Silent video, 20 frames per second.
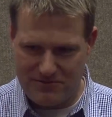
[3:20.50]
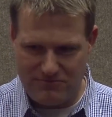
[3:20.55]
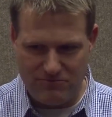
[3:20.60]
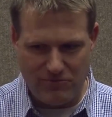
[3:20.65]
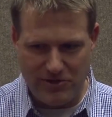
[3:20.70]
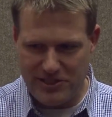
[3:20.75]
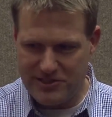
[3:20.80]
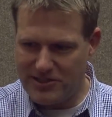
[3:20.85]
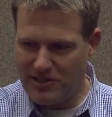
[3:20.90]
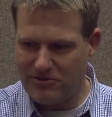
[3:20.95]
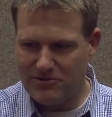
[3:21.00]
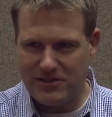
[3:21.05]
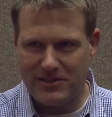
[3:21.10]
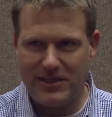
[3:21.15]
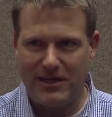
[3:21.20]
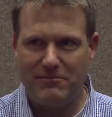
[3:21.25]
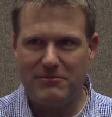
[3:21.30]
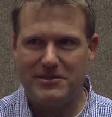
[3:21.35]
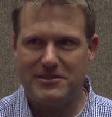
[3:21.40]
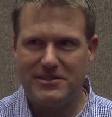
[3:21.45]
reach out to
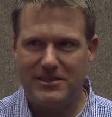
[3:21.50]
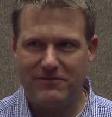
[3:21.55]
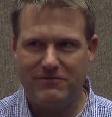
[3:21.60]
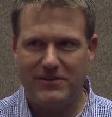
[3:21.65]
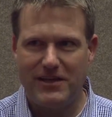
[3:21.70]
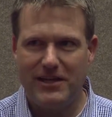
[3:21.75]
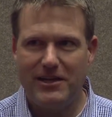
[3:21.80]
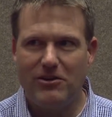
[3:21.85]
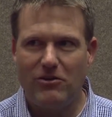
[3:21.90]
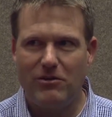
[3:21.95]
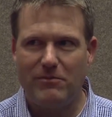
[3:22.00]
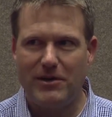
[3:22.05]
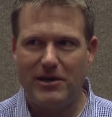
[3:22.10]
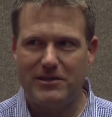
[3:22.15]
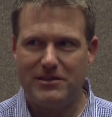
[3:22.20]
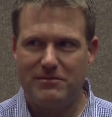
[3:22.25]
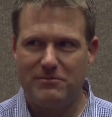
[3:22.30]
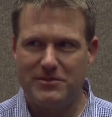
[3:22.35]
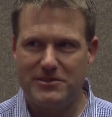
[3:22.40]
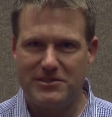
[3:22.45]
them and see if they know
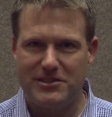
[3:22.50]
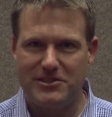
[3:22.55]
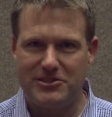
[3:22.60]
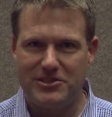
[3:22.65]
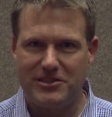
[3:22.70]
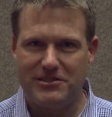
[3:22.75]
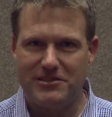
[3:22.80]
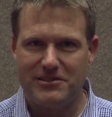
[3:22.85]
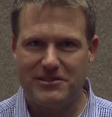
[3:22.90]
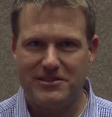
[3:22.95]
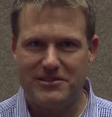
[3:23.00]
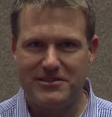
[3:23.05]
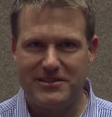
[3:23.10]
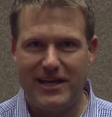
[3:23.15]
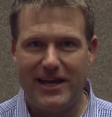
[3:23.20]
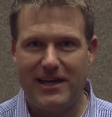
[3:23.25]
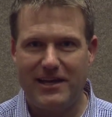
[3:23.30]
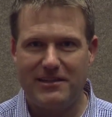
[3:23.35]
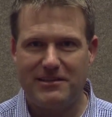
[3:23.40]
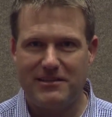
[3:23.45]
about the position, because
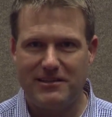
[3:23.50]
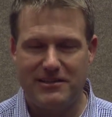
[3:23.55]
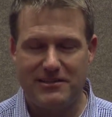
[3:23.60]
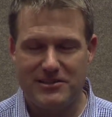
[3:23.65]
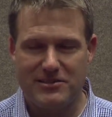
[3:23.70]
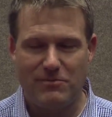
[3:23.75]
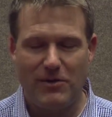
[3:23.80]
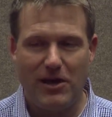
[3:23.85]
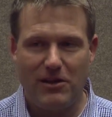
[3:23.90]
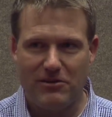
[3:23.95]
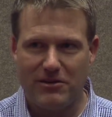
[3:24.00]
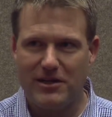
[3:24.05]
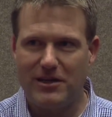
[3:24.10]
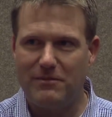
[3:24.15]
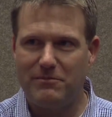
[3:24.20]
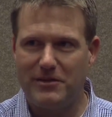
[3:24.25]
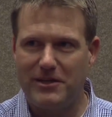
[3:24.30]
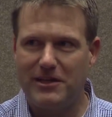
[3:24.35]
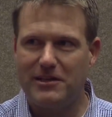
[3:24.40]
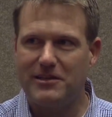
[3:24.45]
that, in a smaller
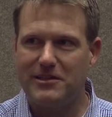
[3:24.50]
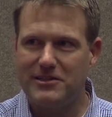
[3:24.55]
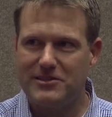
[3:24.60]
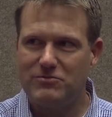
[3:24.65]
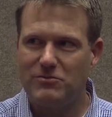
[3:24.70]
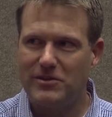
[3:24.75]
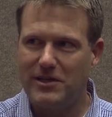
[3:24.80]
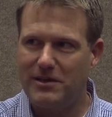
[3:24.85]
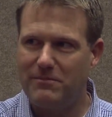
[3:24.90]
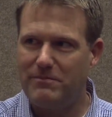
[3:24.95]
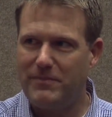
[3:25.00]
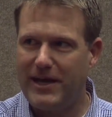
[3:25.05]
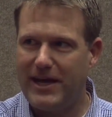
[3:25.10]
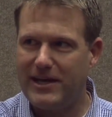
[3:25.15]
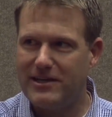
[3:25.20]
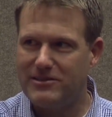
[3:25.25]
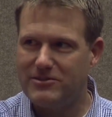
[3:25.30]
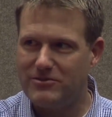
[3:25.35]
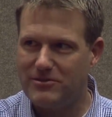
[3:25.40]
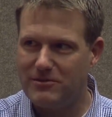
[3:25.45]
company at least, will get
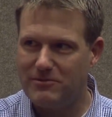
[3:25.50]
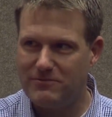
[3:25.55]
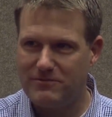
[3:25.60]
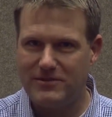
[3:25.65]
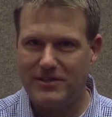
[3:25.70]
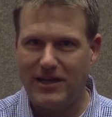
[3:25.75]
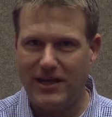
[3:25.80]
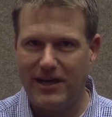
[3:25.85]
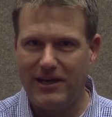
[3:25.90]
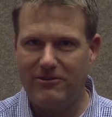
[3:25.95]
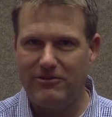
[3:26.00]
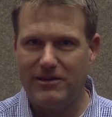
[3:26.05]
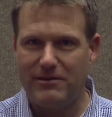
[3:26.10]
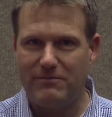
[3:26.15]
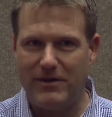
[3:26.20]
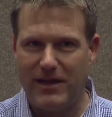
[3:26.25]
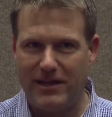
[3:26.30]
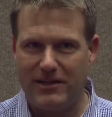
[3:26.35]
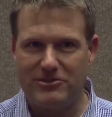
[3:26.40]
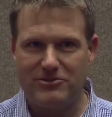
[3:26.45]
back to the
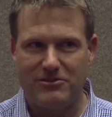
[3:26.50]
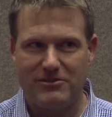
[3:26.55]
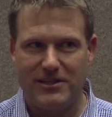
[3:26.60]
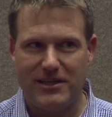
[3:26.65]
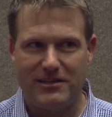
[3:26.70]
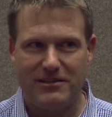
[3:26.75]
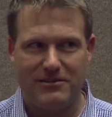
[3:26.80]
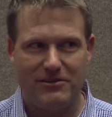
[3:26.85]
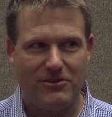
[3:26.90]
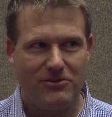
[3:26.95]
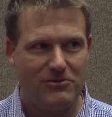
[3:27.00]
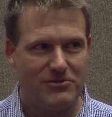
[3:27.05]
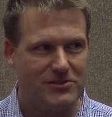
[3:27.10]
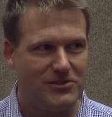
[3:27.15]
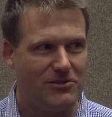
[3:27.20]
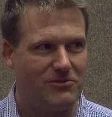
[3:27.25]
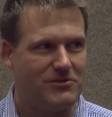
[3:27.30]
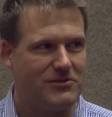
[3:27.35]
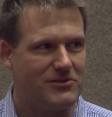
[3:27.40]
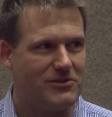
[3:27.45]
hiring manager that, oh,
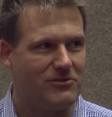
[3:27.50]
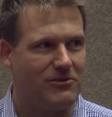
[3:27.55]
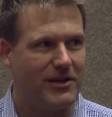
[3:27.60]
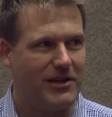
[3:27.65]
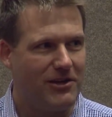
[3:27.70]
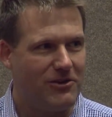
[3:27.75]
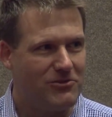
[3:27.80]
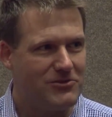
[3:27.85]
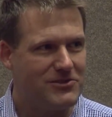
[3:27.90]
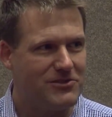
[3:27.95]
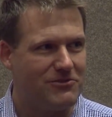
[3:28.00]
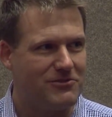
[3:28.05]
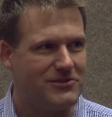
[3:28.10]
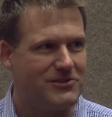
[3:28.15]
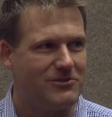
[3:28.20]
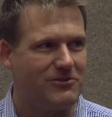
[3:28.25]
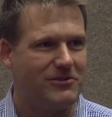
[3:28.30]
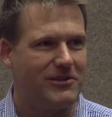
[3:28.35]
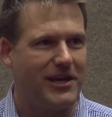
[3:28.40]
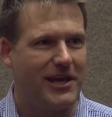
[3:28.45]
so-and-so, I know
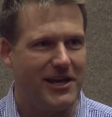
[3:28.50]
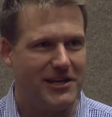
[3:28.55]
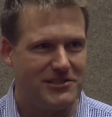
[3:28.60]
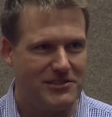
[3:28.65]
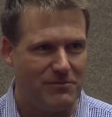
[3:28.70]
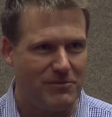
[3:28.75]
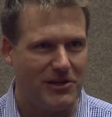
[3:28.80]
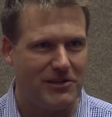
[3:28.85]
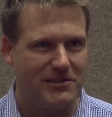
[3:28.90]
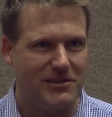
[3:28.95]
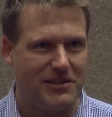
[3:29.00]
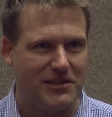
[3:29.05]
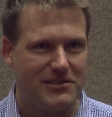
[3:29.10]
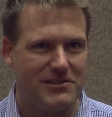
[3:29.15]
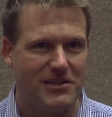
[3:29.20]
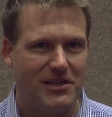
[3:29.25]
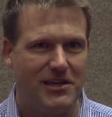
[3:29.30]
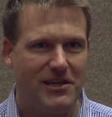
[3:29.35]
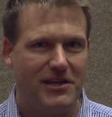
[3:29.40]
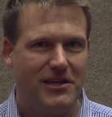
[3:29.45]
so-and-so, and they asked about
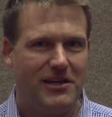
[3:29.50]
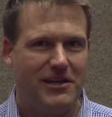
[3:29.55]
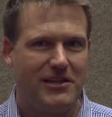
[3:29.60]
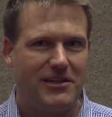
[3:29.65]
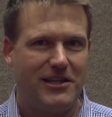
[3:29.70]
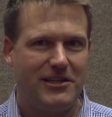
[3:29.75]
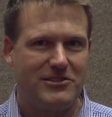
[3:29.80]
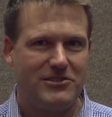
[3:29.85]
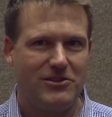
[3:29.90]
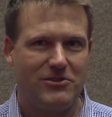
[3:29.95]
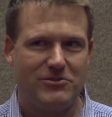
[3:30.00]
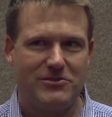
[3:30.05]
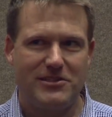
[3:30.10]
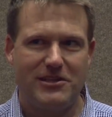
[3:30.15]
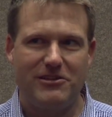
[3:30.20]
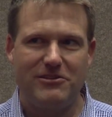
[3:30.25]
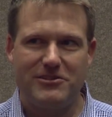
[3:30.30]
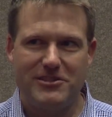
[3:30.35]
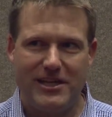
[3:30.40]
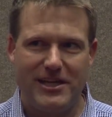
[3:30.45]
this. That shows
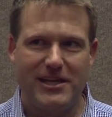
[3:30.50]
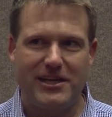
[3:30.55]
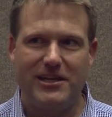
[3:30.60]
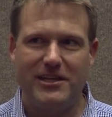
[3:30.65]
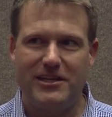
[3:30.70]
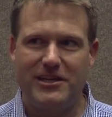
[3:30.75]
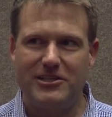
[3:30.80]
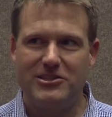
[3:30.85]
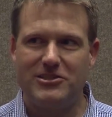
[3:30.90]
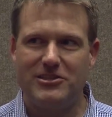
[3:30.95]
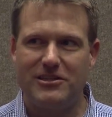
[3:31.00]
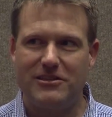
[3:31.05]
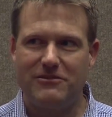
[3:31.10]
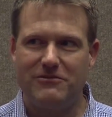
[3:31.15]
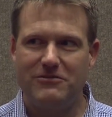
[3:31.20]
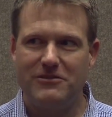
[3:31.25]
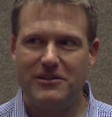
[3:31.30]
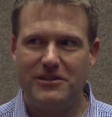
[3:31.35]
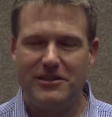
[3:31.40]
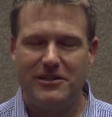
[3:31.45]
that you're taking
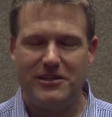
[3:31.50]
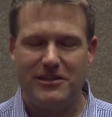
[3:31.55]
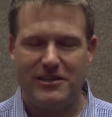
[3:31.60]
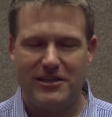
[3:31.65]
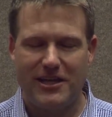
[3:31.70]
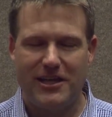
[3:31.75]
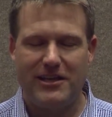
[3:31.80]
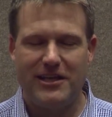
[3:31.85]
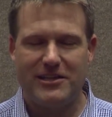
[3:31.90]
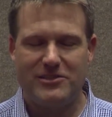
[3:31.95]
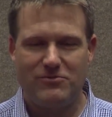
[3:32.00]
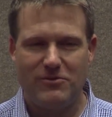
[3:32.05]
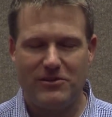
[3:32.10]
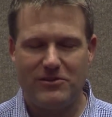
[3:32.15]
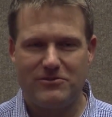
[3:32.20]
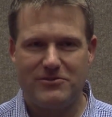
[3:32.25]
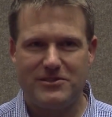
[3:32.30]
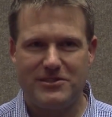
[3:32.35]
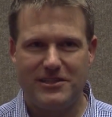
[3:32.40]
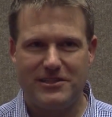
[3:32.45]
initiative. And that's one
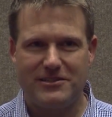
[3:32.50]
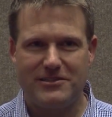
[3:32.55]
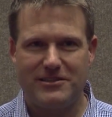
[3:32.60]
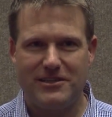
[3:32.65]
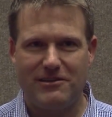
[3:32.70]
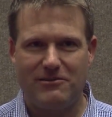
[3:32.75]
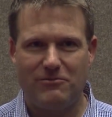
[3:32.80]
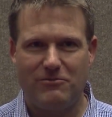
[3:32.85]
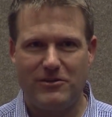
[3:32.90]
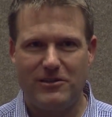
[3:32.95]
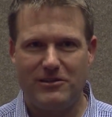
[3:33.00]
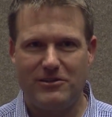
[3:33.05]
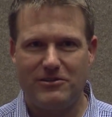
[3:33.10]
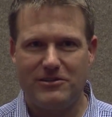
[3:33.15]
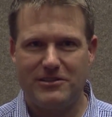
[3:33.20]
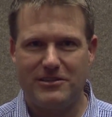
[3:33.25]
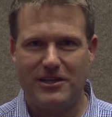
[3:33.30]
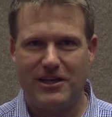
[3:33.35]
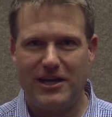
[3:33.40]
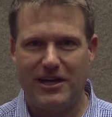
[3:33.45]
of those things that we
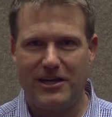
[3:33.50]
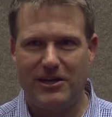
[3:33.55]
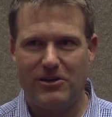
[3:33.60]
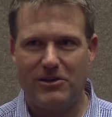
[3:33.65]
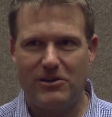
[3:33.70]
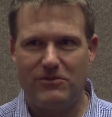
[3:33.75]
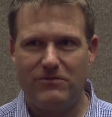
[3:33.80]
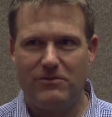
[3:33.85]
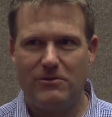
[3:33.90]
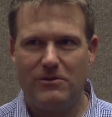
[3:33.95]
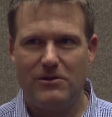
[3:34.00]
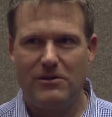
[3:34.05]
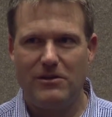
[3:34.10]
look to hire